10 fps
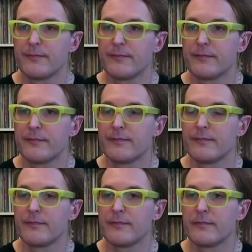
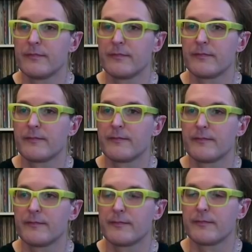
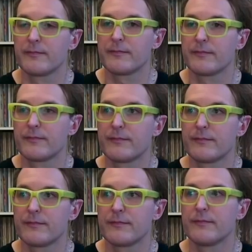
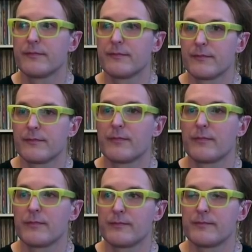
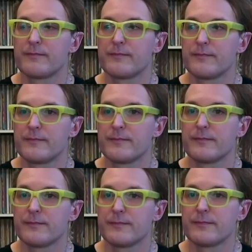
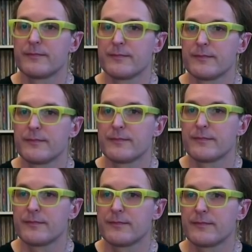
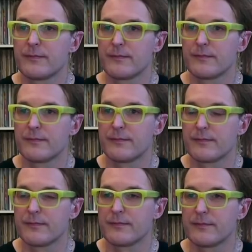
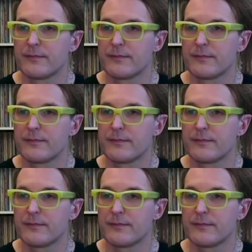No words are spoken by the person on screen.